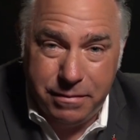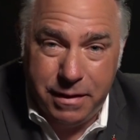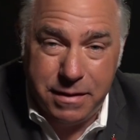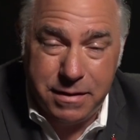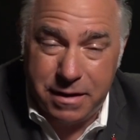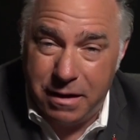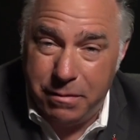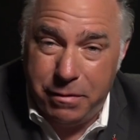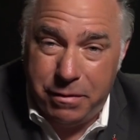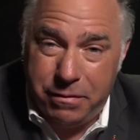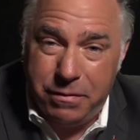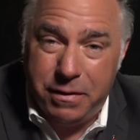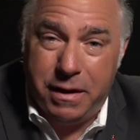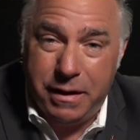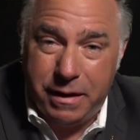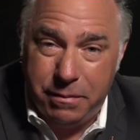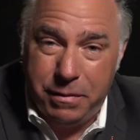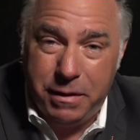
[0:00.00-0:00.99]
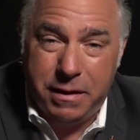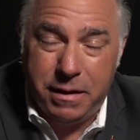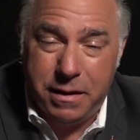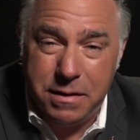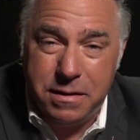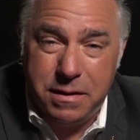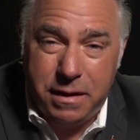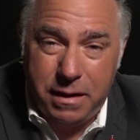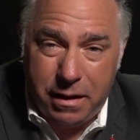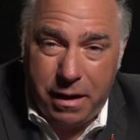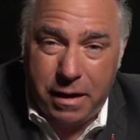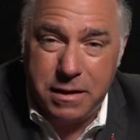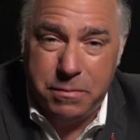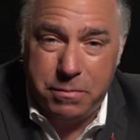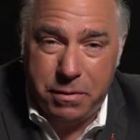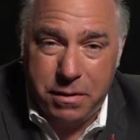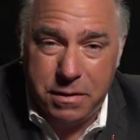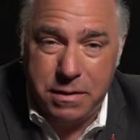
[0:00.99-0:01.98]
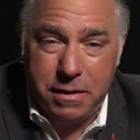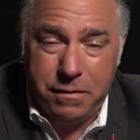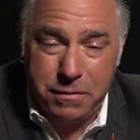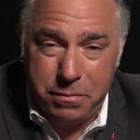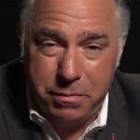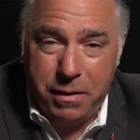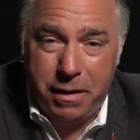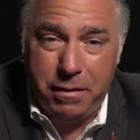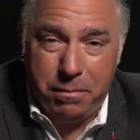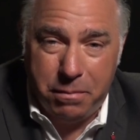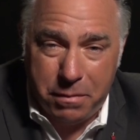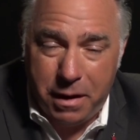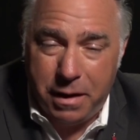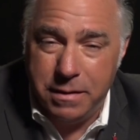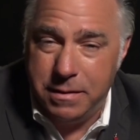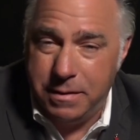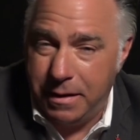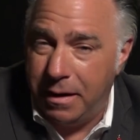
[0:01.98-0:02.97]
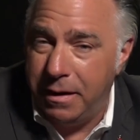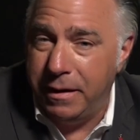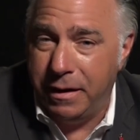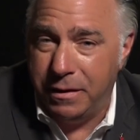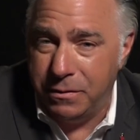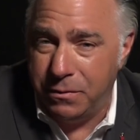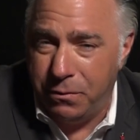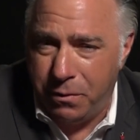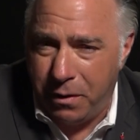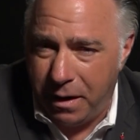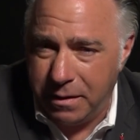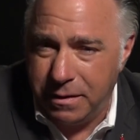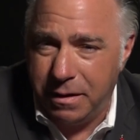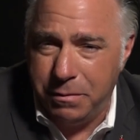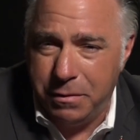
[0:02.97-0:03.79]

It's going to be funny because the experts have spent months telling us what?